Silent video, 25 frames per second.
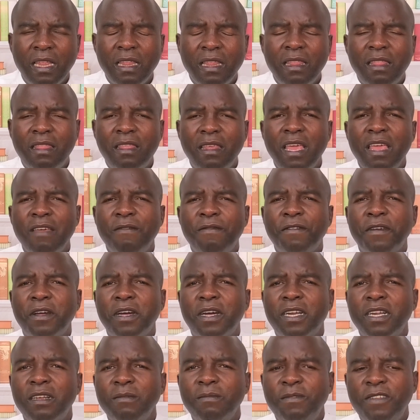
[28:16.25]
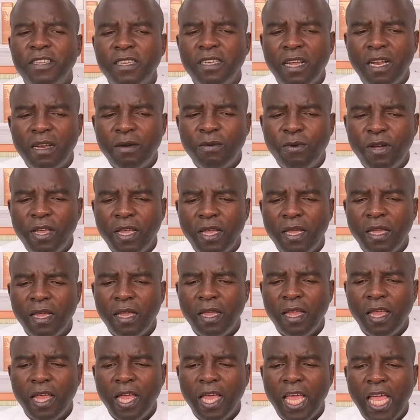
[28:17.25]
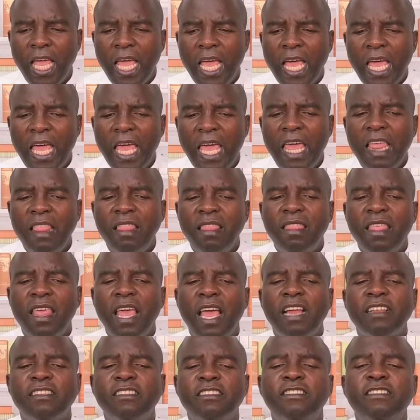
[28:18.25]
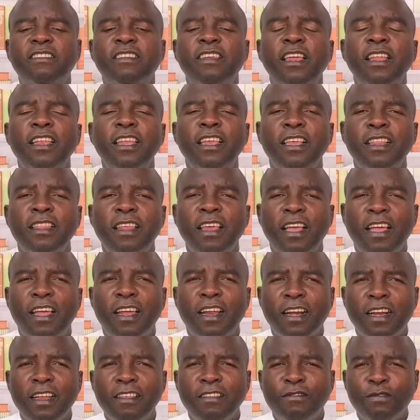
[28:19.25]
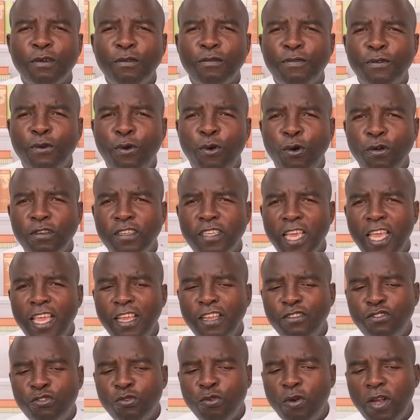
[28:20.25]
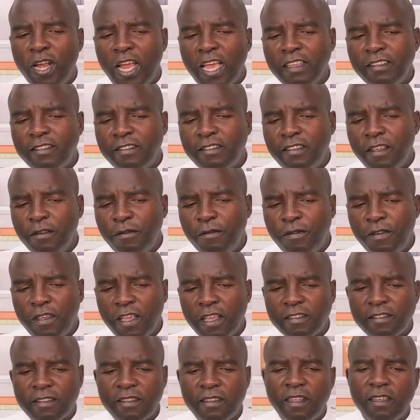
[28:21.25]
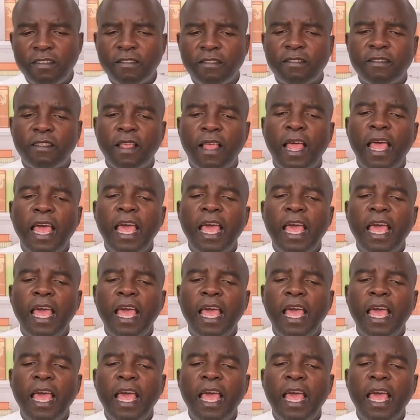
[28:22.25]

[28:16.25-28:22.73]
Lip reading: They have crept in unaware, and they are turning the grace of God into lasciviousness.